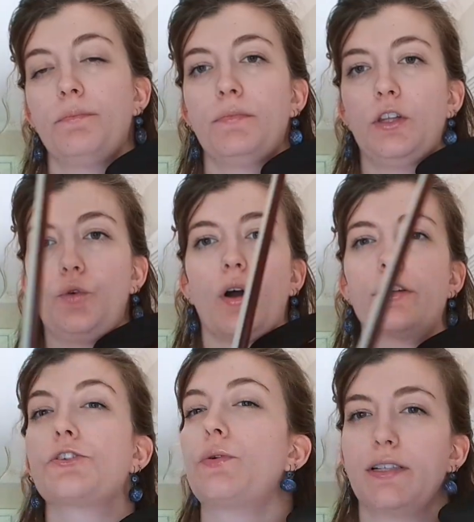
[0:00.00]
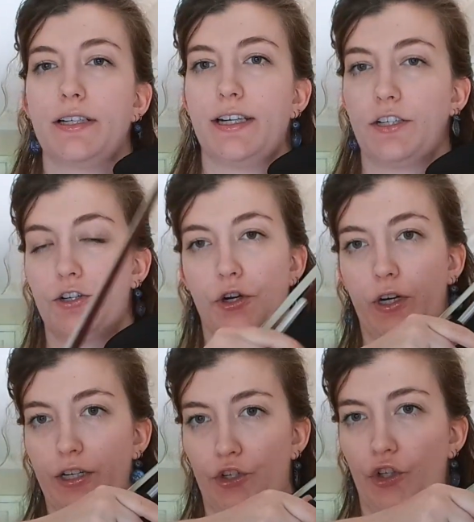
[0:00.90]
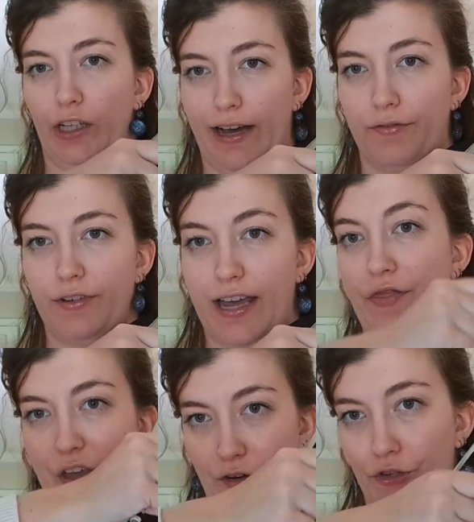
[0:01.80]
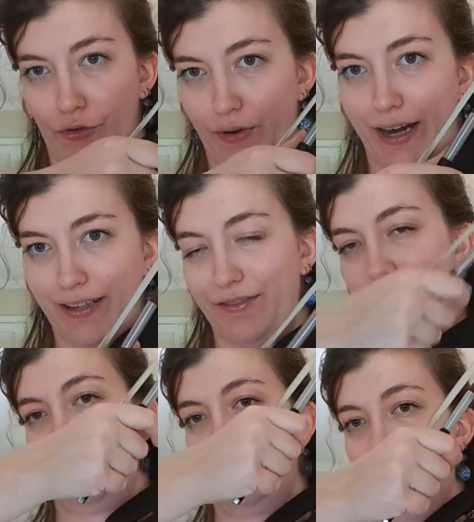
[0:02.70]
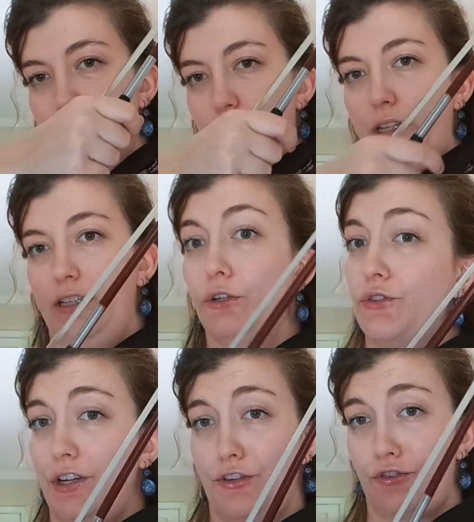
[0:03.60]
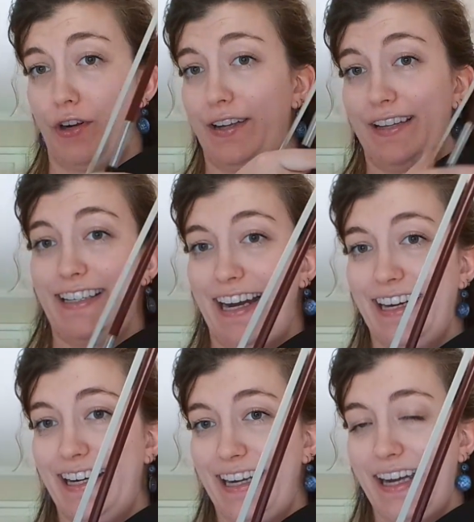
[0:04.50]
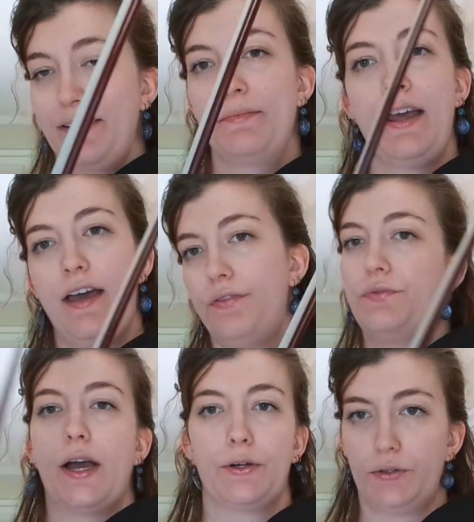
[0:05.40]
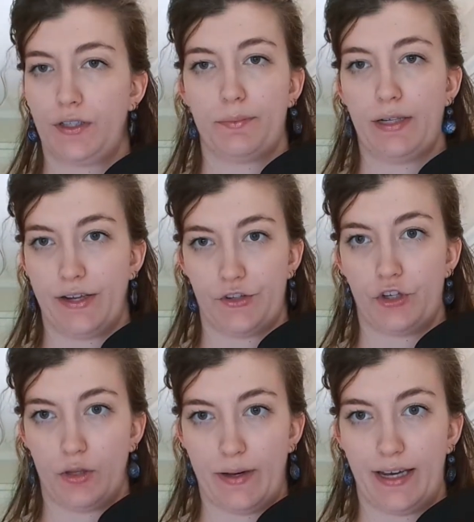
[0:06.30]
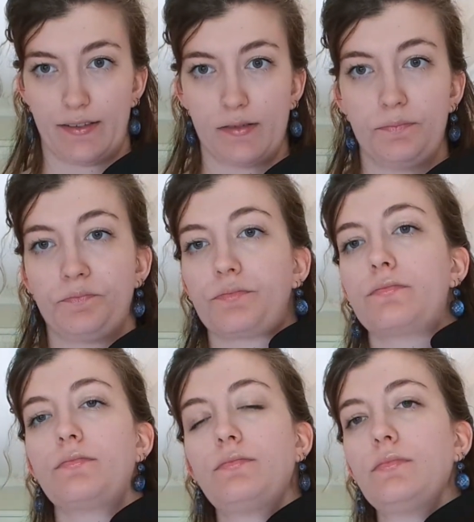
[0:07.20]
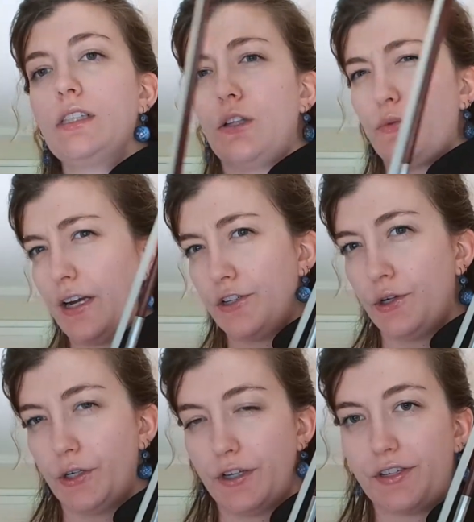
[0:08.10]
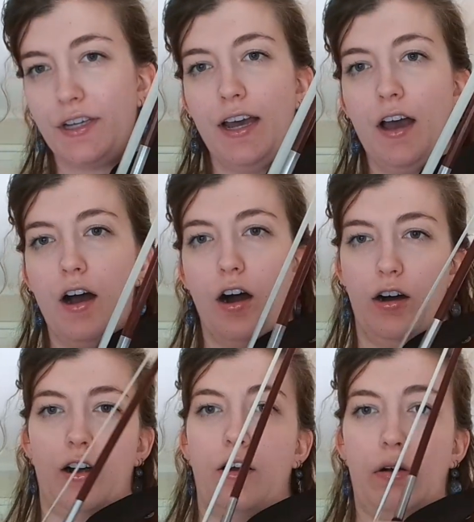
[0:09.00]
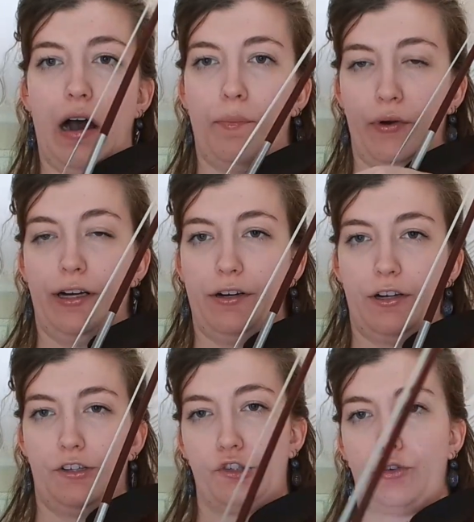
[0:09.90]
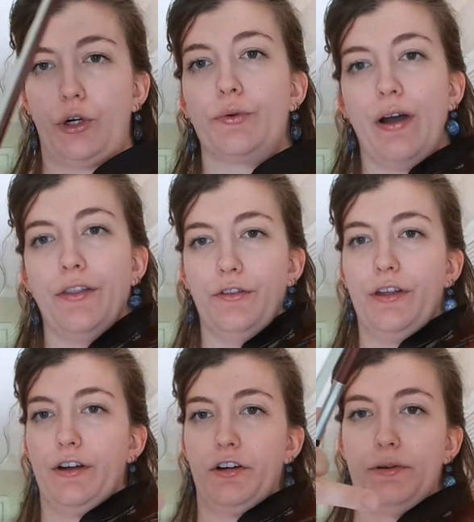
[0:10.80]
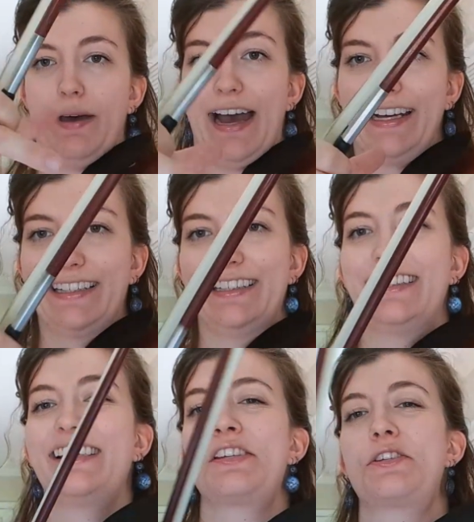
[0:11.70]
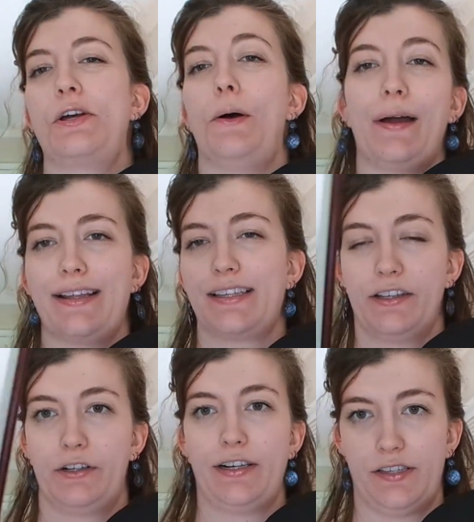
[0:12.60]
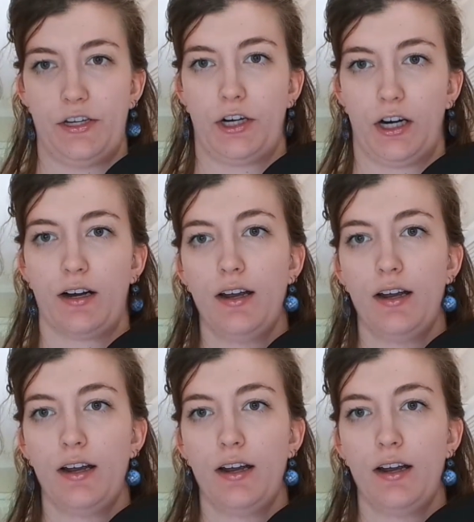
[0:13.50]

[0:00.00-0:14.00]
you aren't going to need to turn it to the left and then to the right for like loosening the string and then tightening it. That only applies to the pegs. The fine tuners are operated on a screw rather than on a peg, so it's a little easier